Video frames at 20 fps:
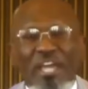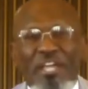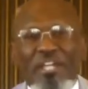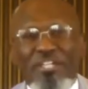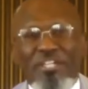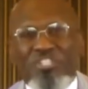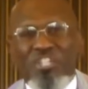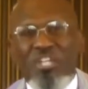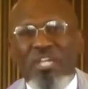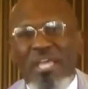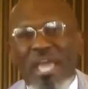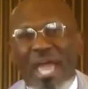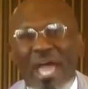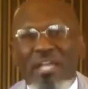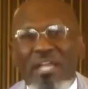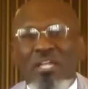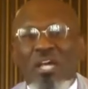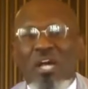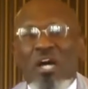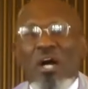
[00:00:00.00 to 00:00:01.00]
energy
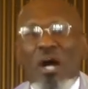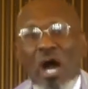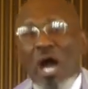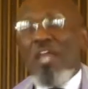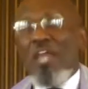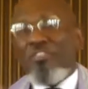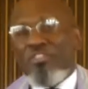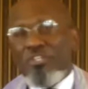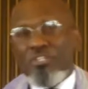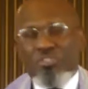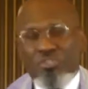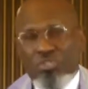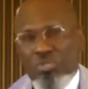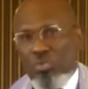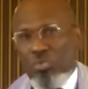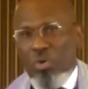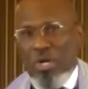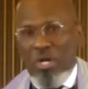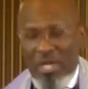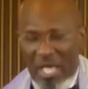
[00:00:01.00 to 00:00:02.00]
at others
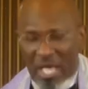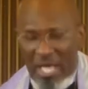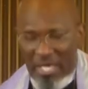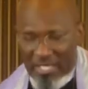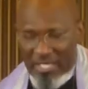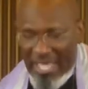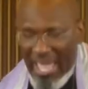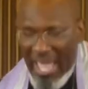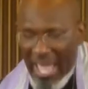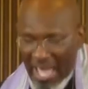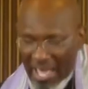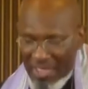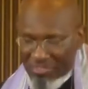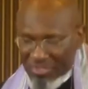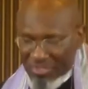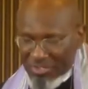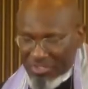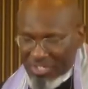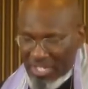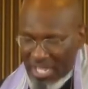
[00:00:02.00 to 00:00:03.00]
who were
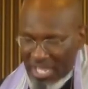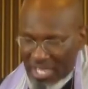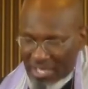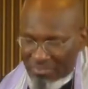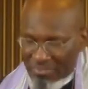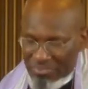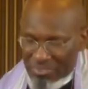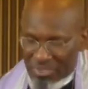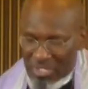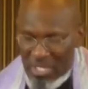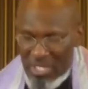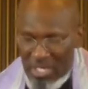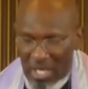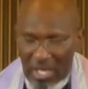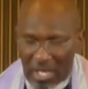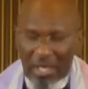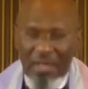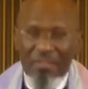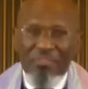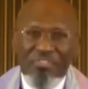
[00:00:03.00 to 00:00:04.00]
gathered in
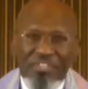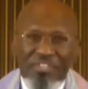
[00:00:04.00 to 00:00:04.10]
uh,